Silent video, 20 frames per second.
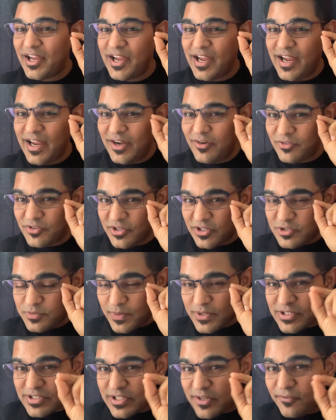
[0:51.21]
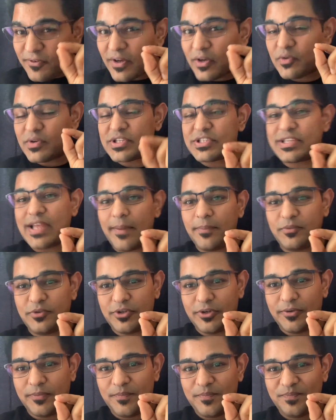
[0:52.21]
a specific
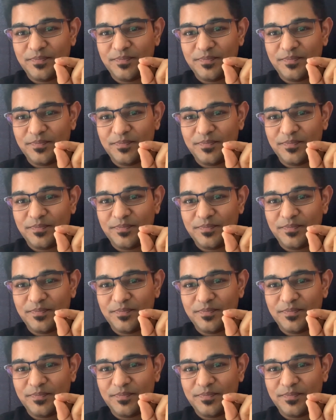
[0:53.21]
receptor